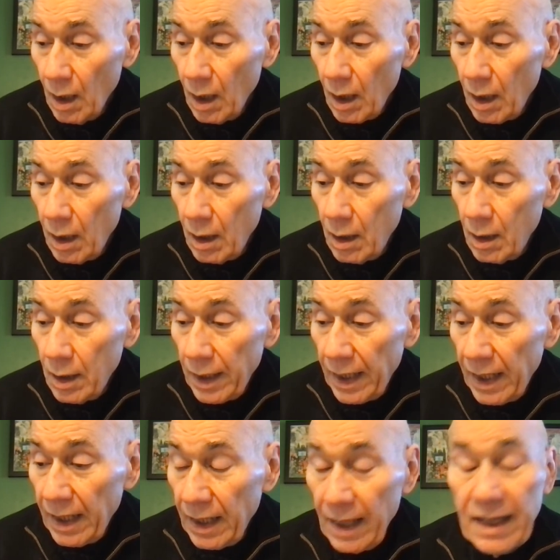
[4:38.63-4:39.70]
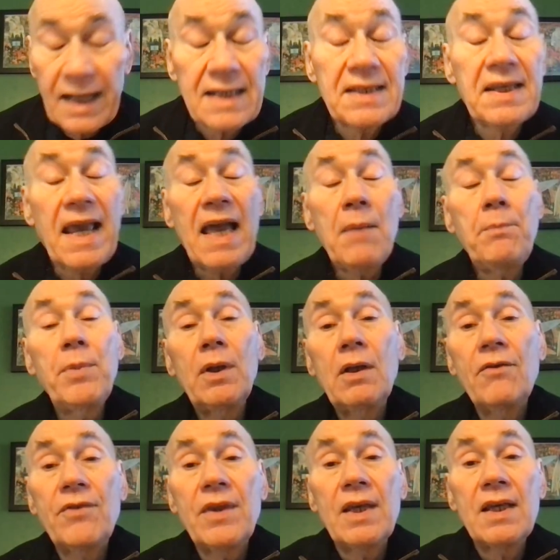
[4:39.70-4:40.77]
An example
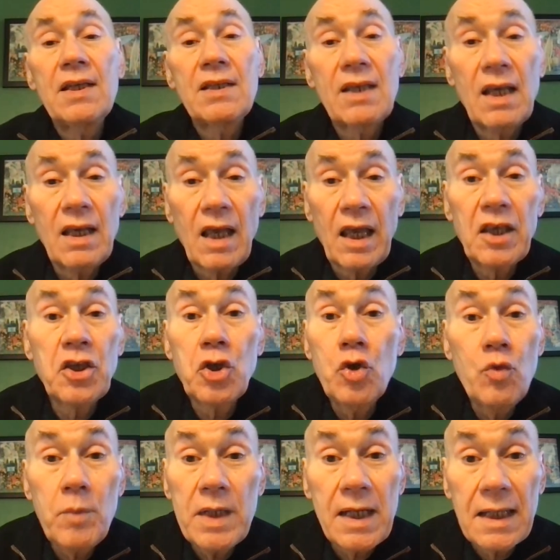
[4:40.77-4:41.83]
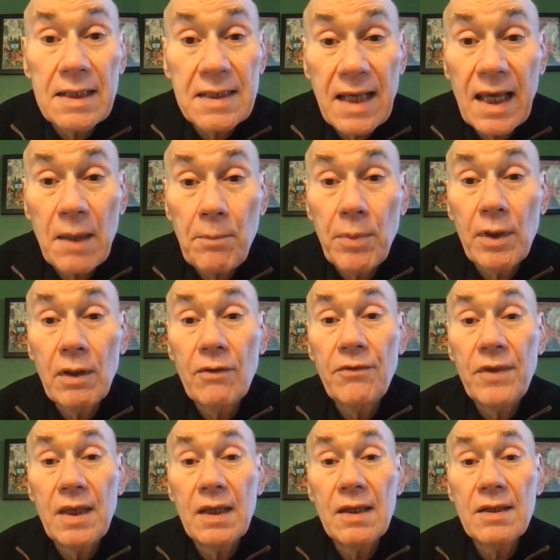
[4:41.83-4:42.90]
of this, a human example of
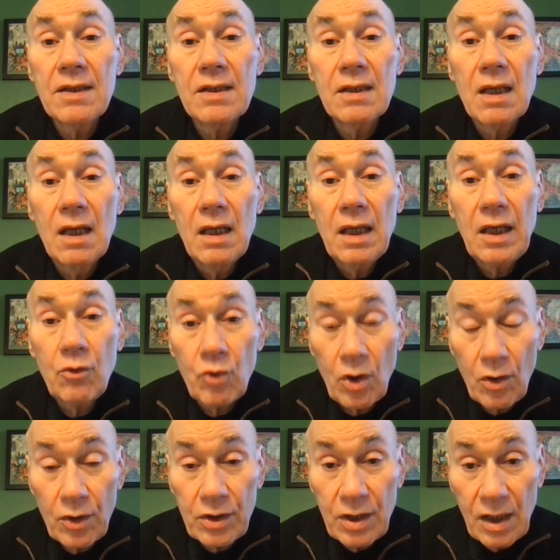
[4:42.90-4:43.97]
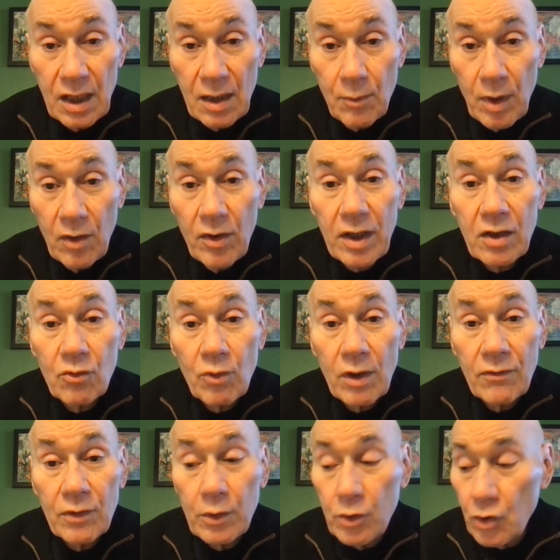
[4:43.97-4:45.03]
this in regard to the American
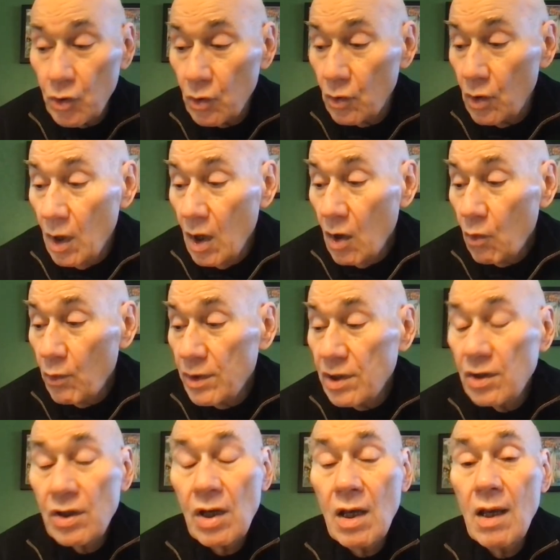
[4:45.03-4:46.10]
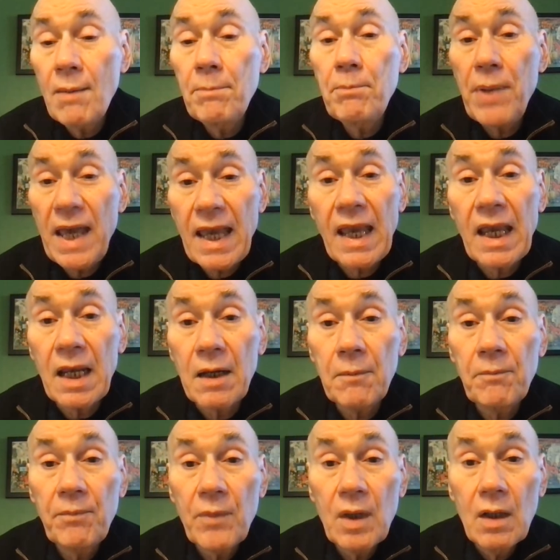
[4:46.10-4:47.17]
Revolution, was Tom Paine,
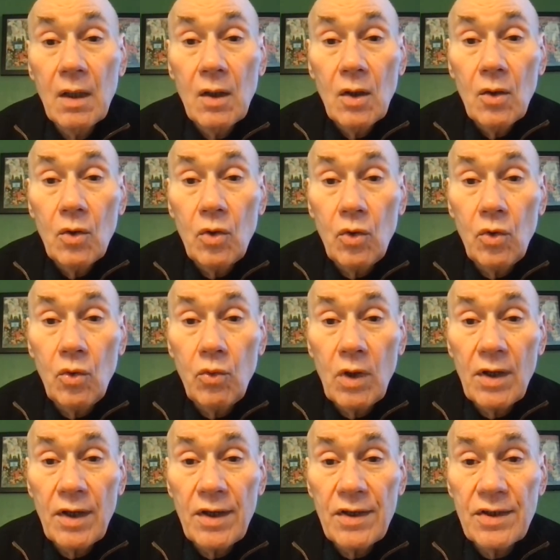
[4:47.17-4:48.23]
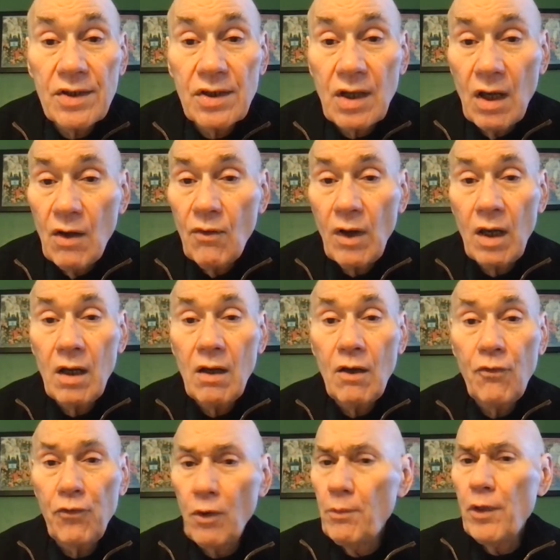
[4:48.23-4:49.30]
who was
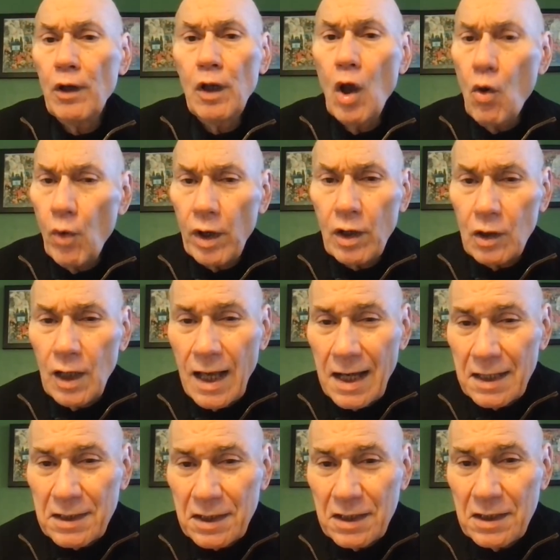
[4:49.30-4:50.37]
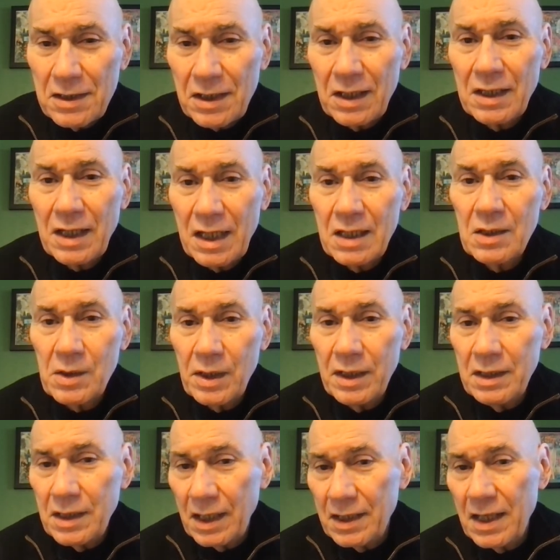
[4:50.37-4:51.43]
from the lower classes in
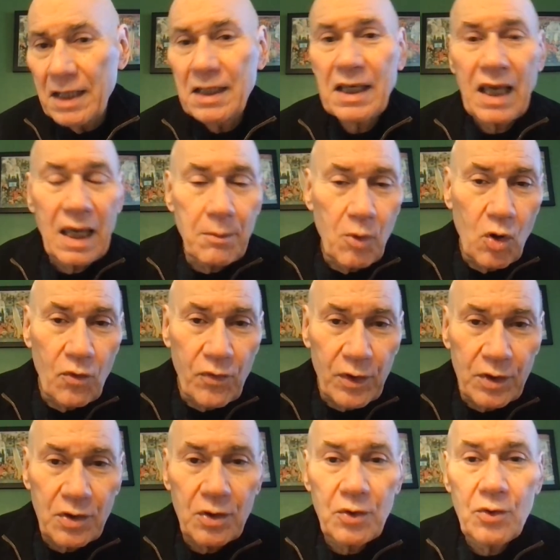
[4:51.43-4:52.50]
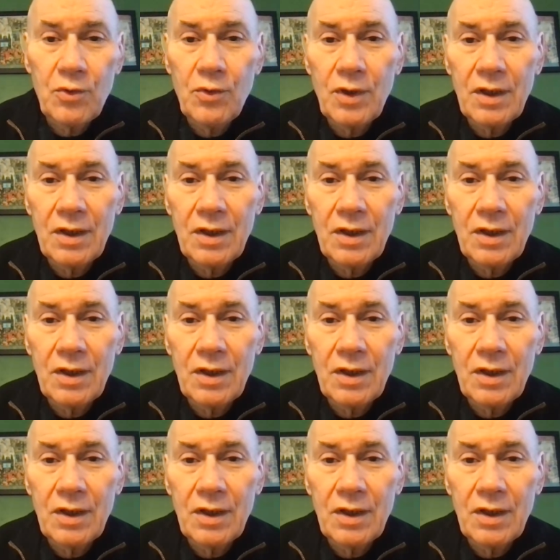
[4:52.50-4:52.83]
England and then came over to